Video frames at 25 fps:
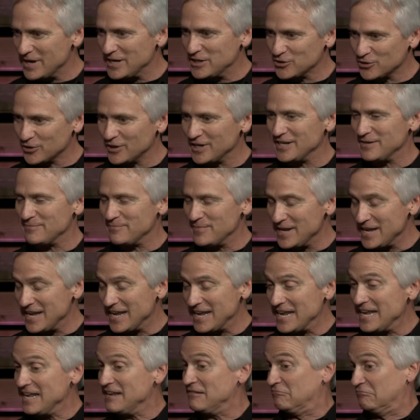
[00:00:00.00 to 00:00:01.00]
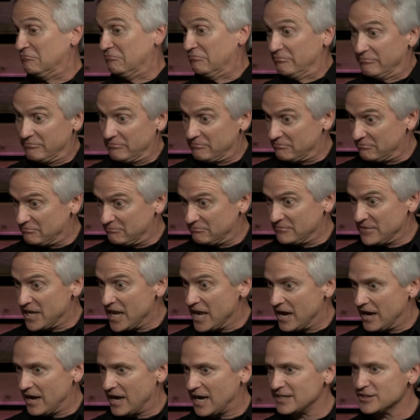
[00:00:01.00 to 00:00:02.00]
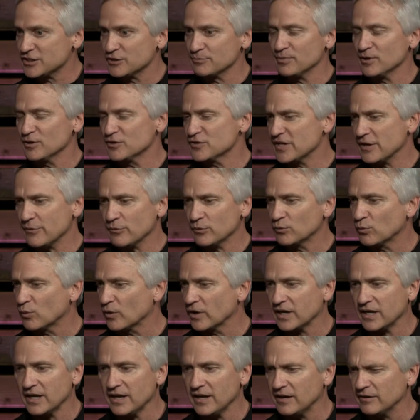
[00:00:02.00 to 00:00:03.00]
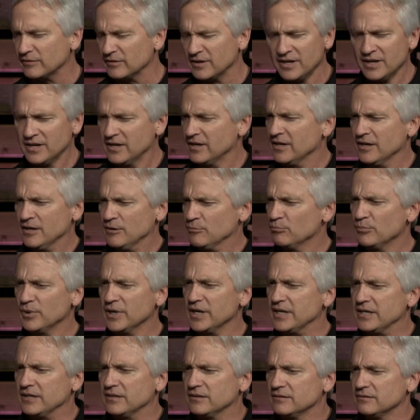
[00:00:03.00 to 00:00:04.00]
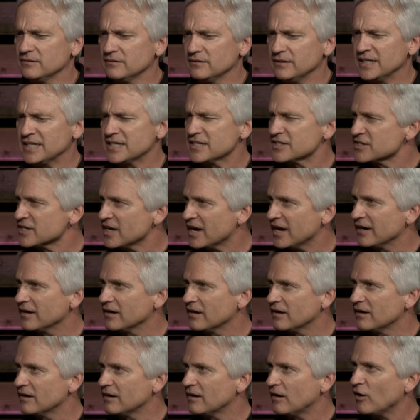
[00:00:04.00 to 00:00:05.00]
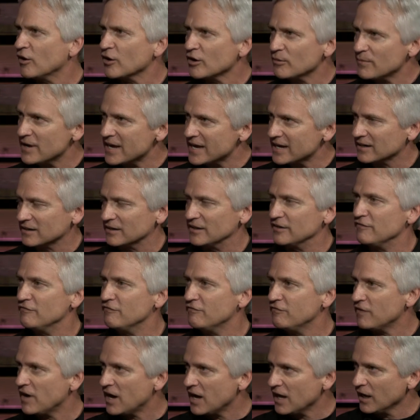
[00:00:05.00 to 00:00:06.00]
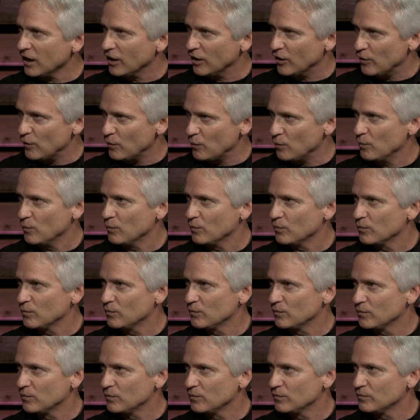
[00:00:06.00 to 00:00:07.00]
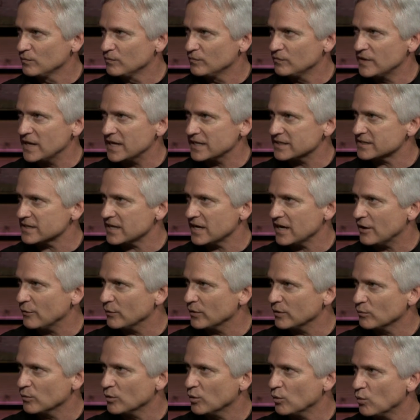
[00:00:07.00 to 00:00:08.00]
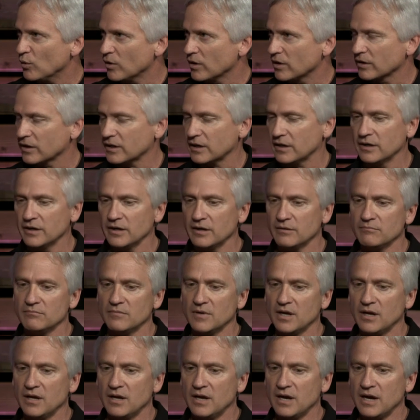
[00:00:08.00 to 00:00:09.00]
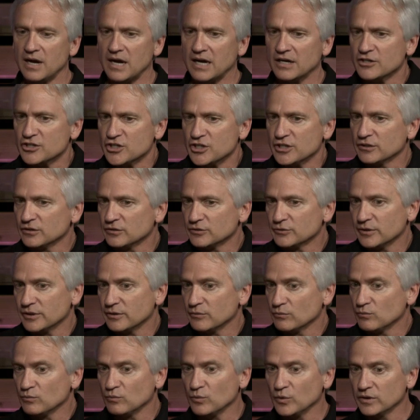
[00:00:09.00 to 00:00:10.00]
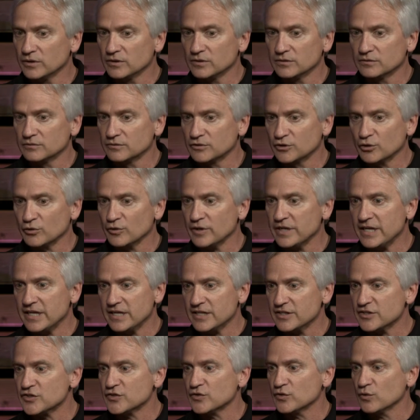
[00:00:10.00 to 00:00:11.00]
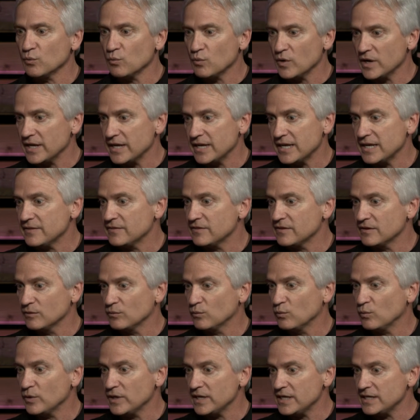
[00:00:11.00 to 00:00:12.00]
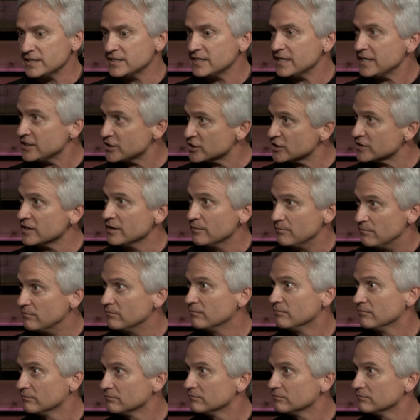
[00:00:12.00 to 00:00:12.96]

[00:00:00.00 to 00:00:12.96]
may treat me, yeah, I suppose that would work out. But it does not automatically follow that's how it will work. Um, our children will treat us the way that we teach them